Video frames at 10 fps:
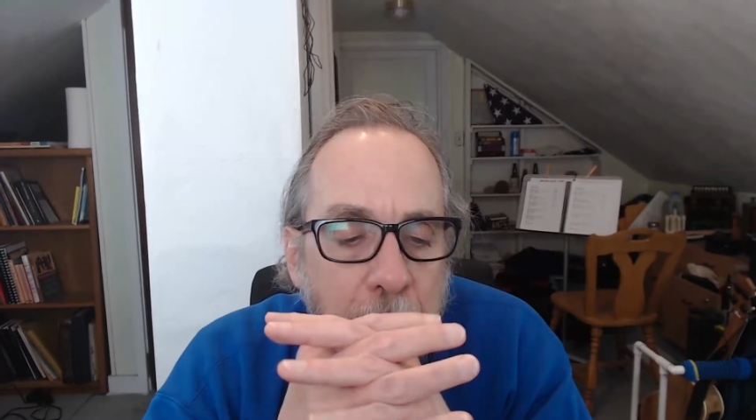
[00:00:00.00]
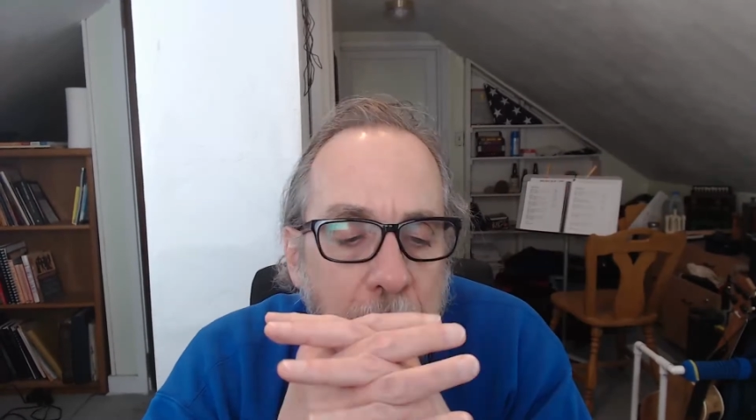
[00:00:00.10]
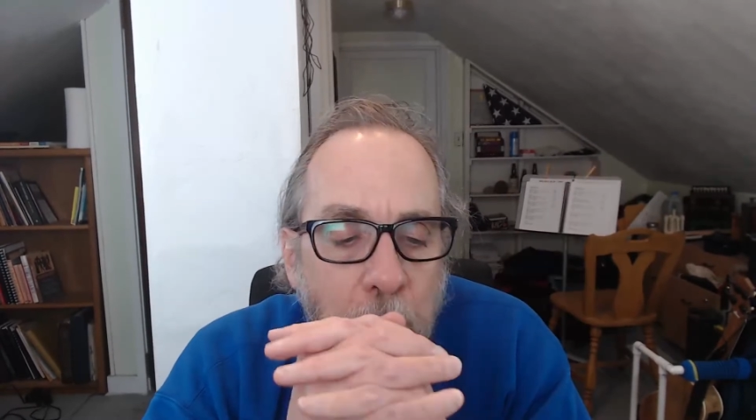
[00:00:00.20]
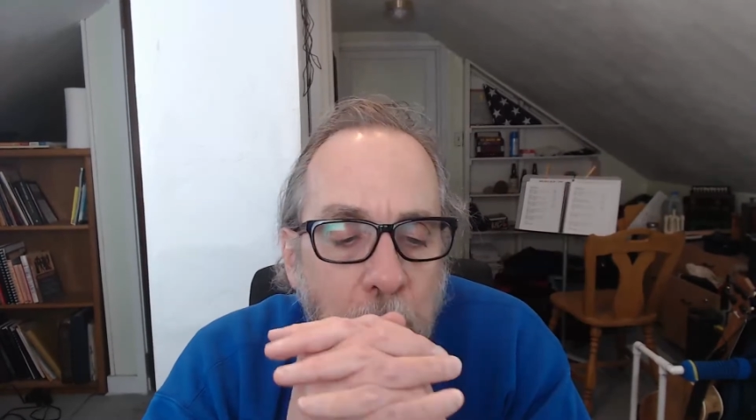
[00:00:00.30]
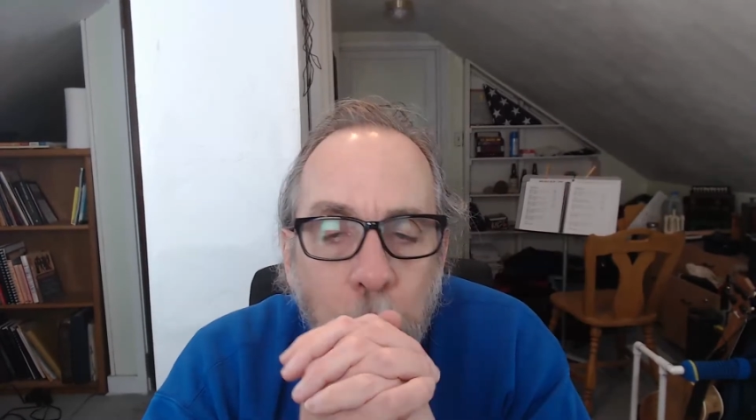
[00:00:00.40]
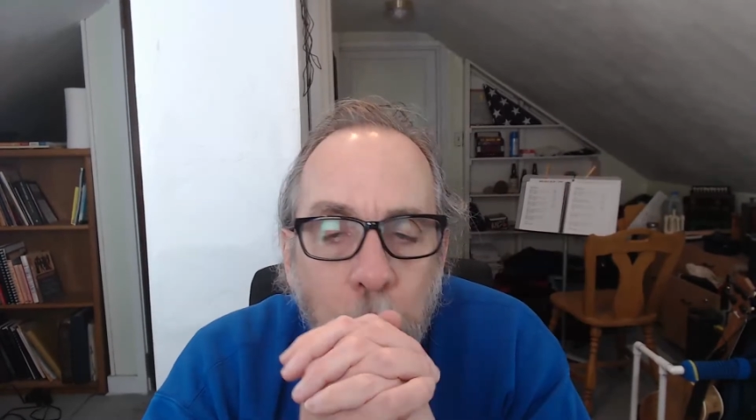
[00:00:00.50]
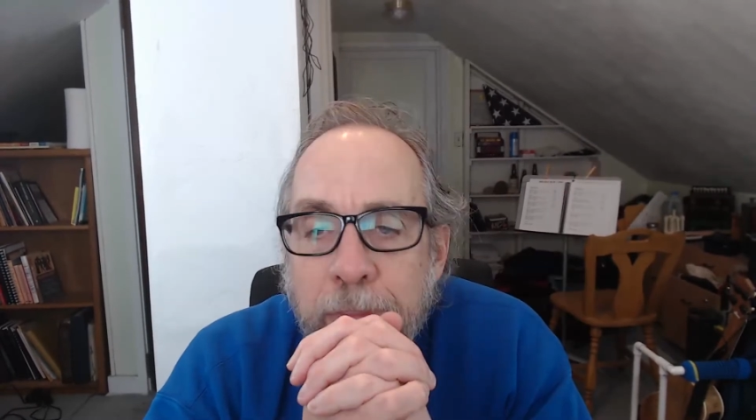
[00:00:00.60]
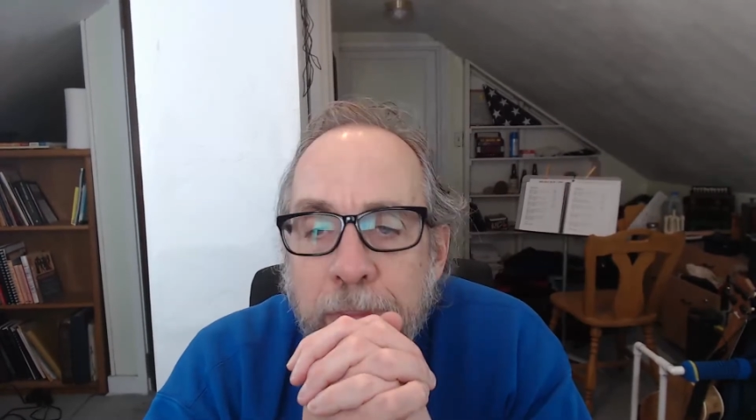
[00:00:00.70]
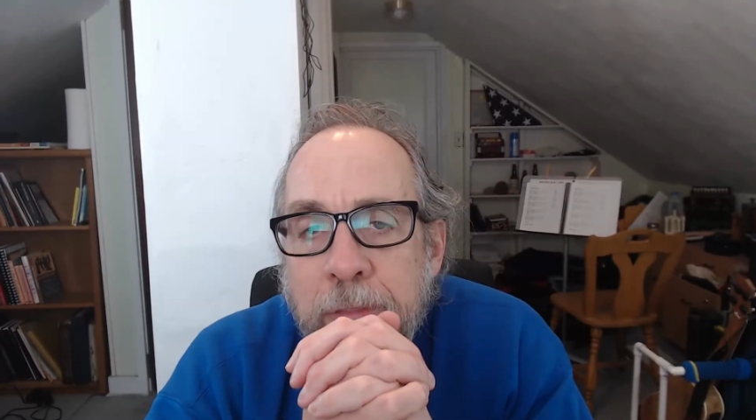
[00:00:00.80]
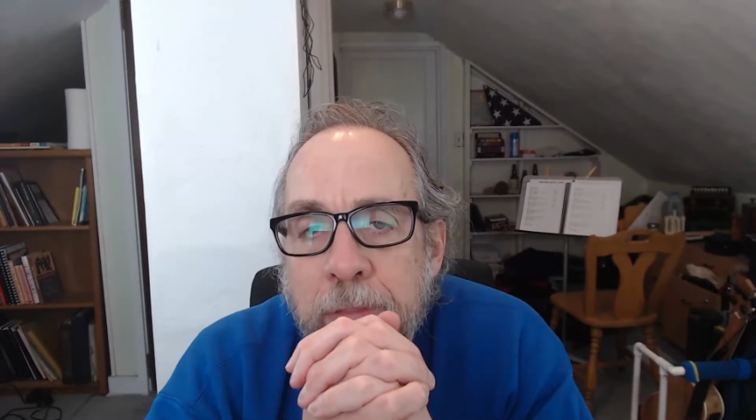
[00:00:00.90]

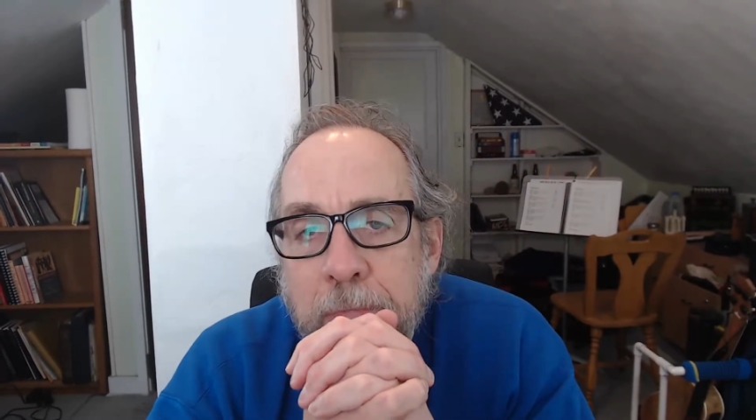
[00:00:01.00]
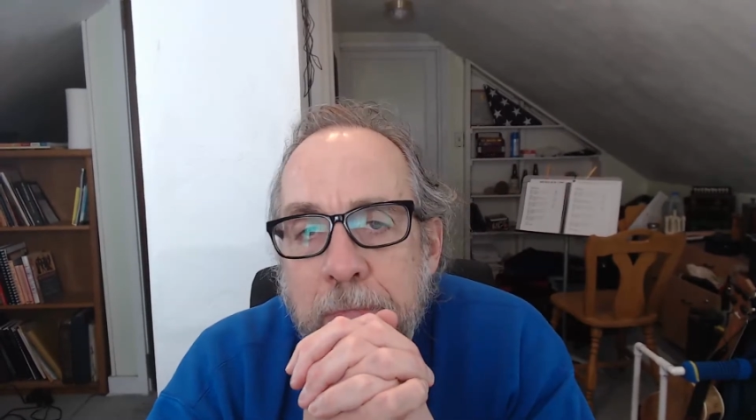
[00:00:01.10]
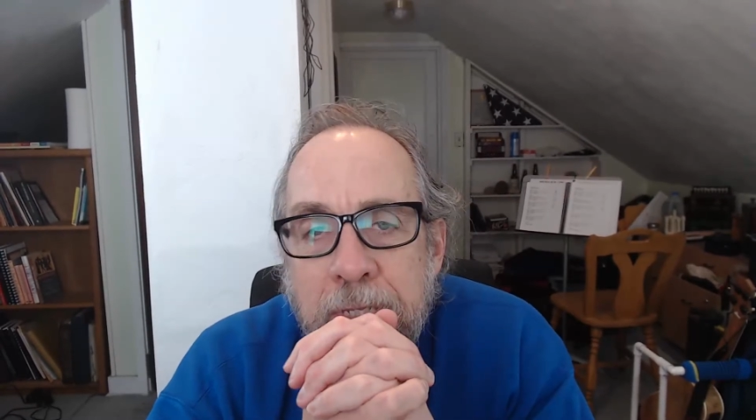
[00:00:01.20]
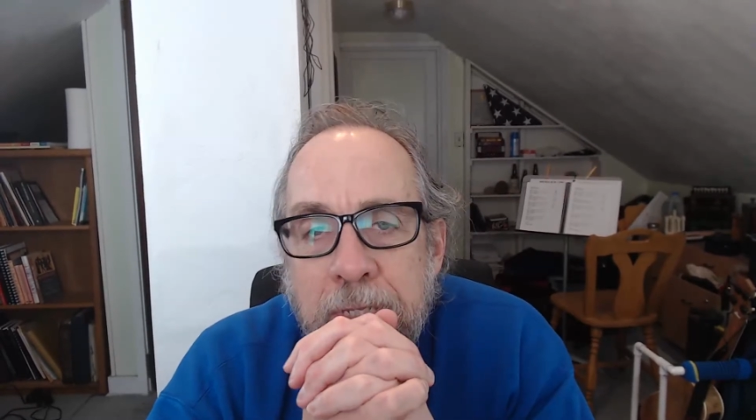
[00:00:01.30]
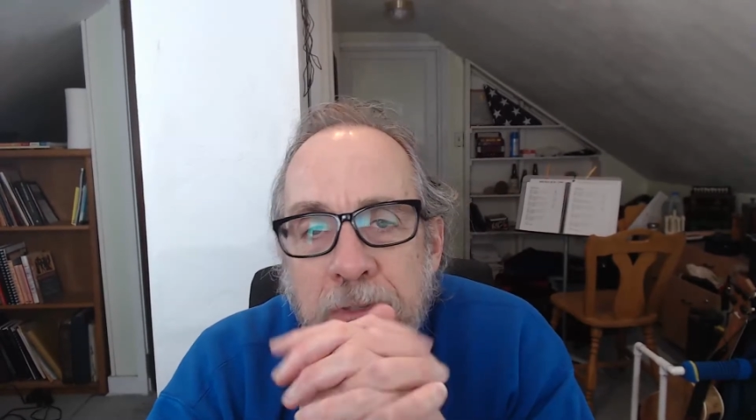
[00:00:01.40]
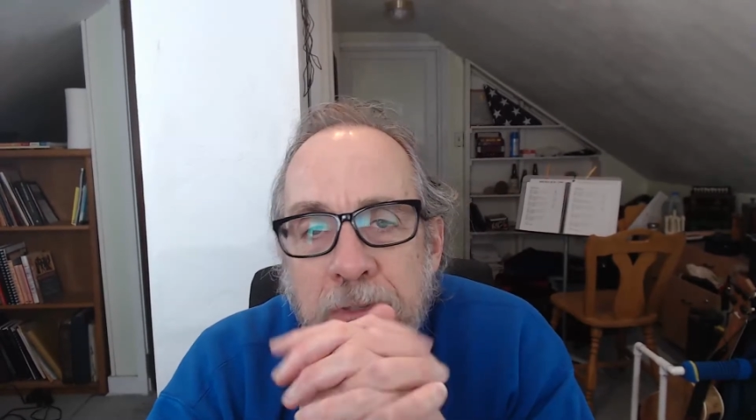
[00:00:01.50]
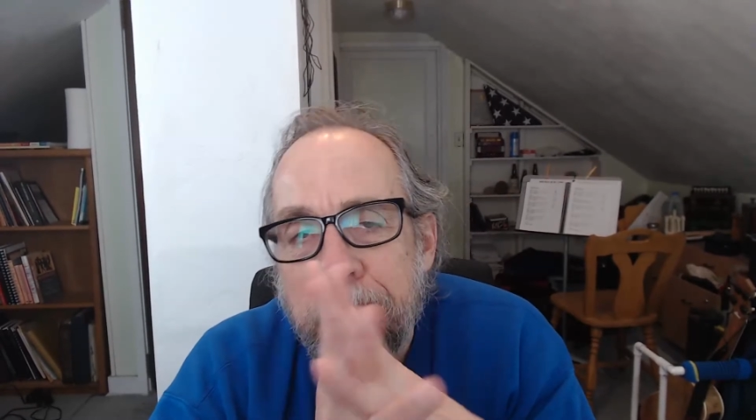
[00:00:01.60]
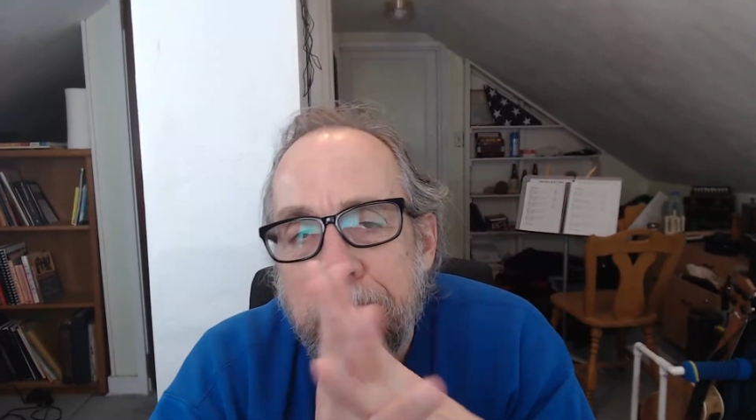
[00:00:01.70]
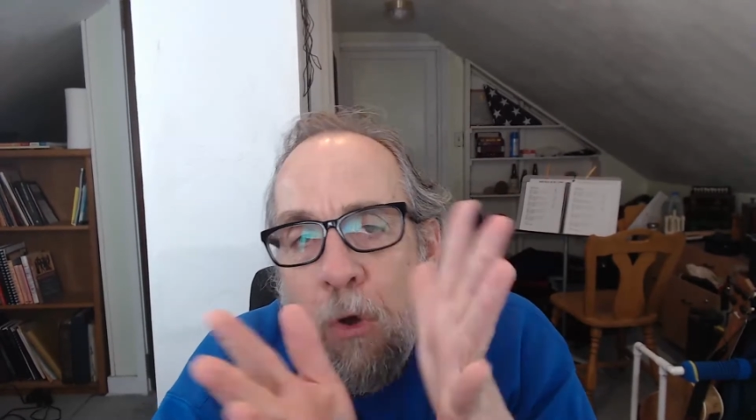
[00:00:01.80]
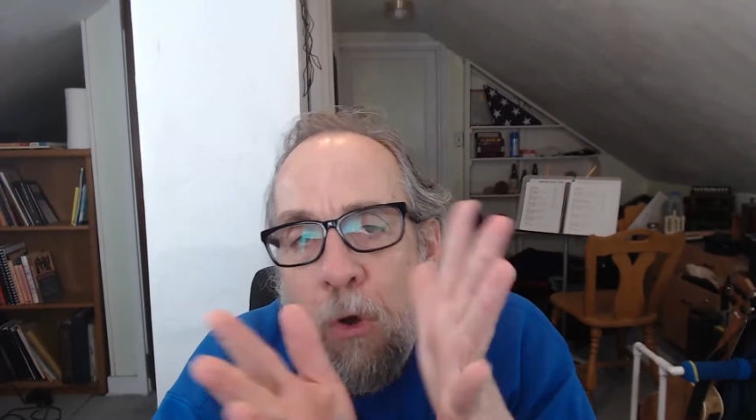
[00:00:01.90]
width is
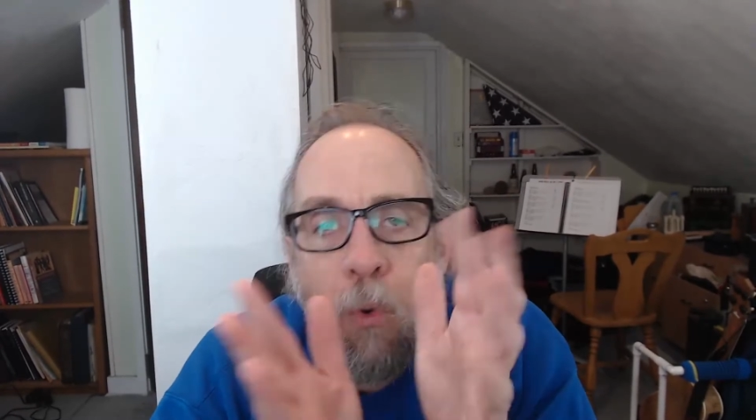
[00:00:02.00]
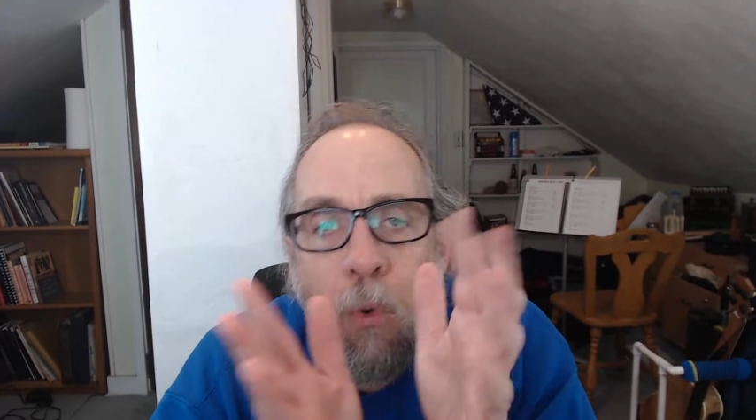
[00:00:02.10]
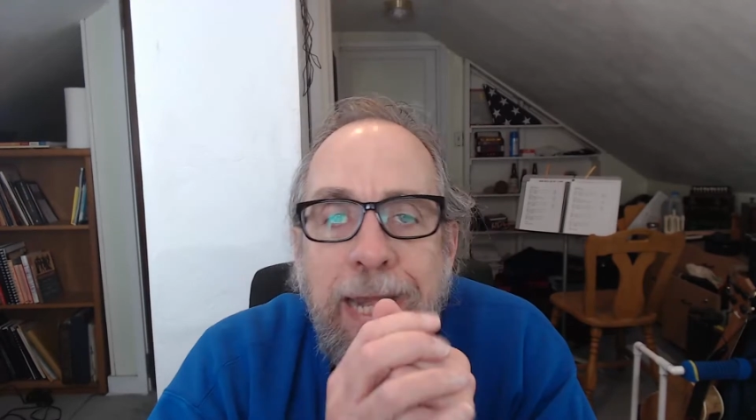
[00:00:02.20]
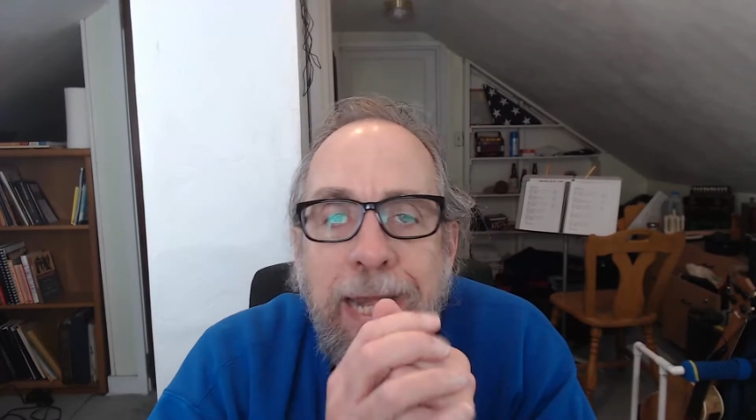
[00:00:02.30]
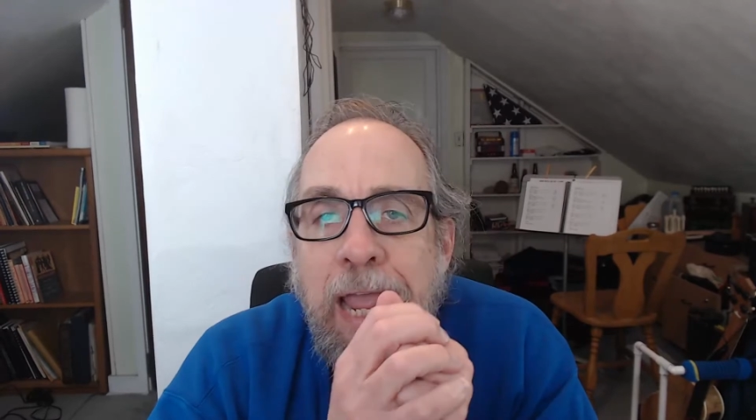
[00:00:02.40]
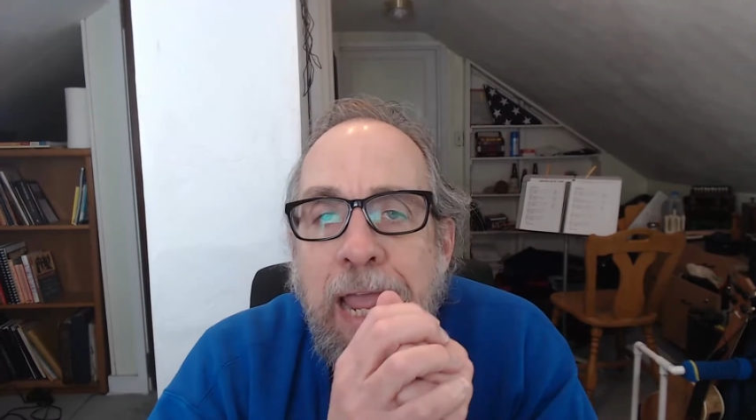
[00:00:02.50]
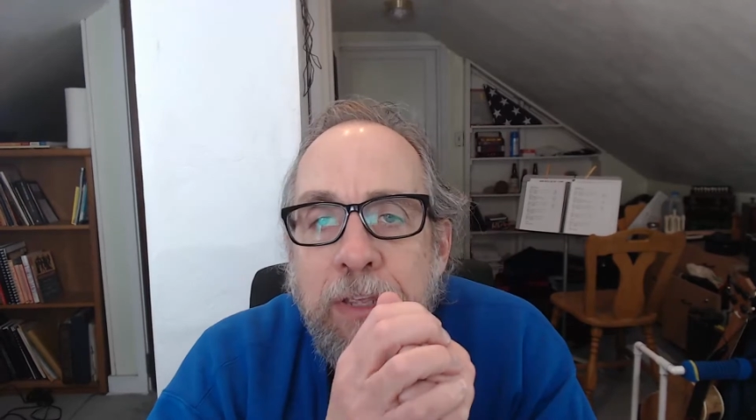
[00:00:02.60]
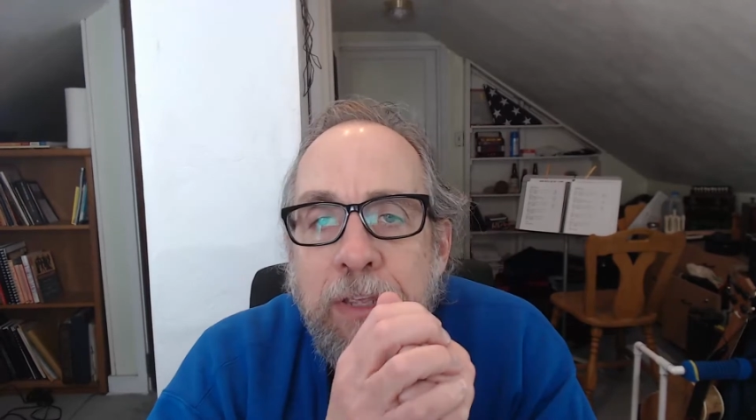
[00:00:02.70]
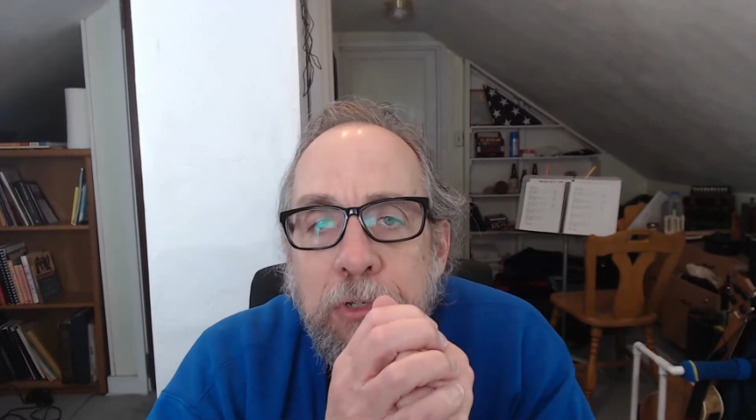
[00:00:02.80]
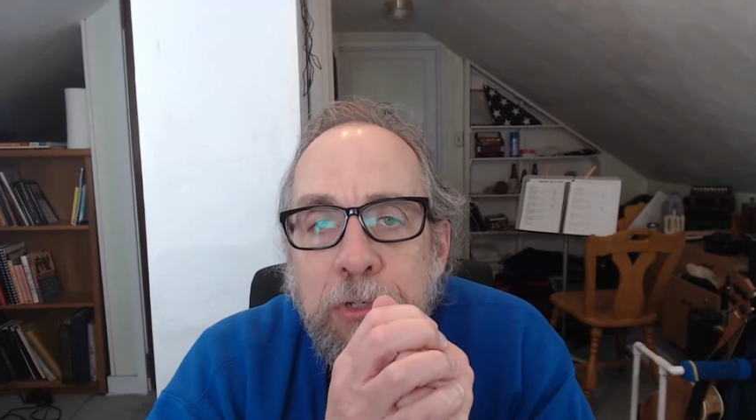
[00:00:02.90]
about 1.5
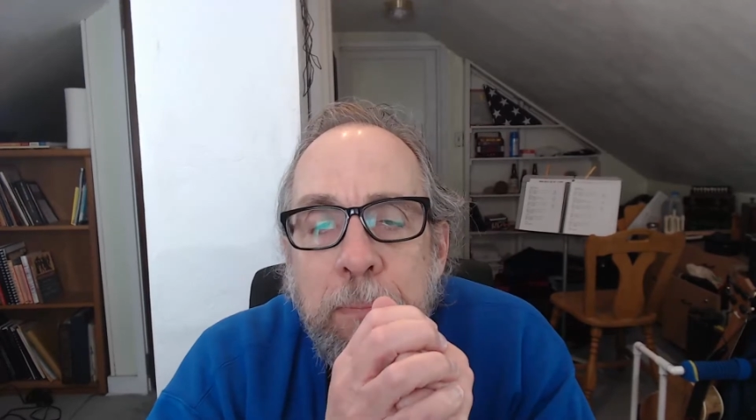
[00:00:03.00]
inches.